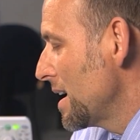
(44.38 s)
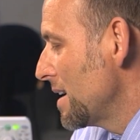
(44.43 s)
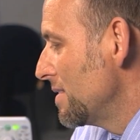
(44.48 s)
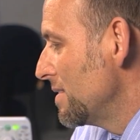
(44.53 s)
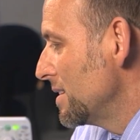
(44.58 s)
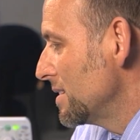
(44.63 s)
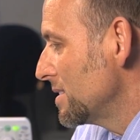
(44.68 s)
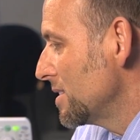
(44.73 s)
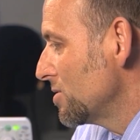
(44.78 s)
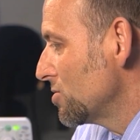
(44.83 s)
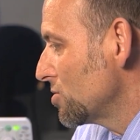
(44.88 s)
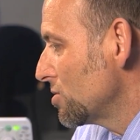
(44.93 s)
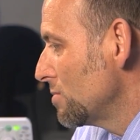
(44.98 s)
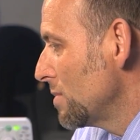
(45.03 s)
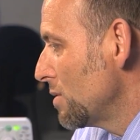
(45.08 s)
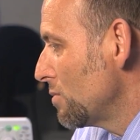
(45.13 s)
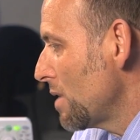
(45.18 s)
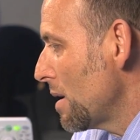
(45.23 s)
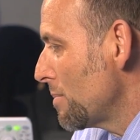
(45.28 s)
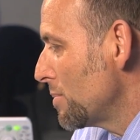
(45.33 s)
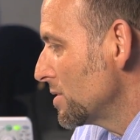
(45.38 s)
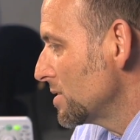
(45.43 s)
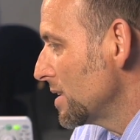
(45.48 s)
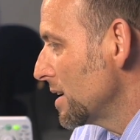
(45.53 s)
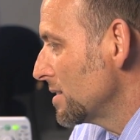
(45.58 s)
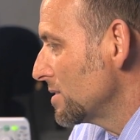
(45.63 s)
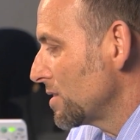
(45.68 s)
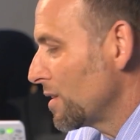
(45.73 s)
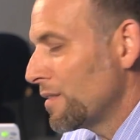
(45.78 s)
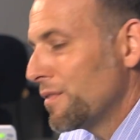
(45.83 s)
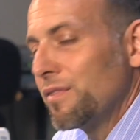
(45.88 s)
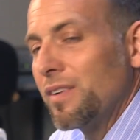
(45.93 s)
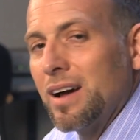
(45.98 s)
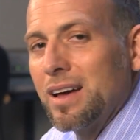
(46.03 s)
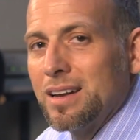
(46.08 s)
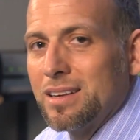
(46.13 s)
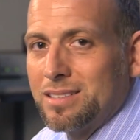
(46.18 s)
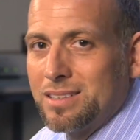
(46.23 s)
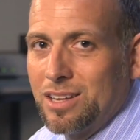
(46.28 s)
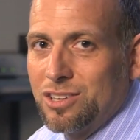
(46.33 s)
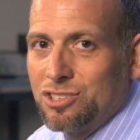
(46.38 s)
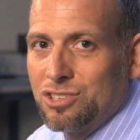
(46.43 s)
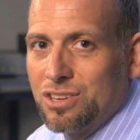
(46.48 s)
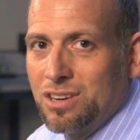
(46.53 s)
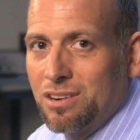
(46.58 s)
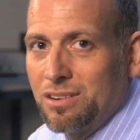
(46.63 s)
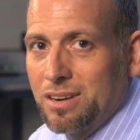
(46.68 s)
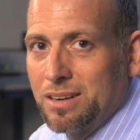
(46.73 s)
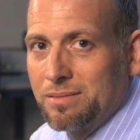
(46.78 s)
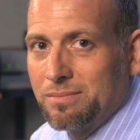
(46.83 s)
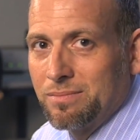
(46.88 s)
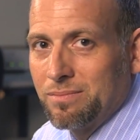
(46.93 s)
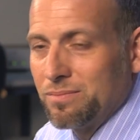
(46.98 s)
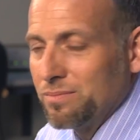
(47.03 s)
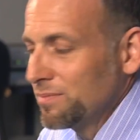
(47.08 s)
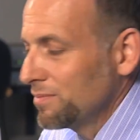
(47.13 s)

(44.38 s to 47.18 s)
And this instrument represents our finest engineering.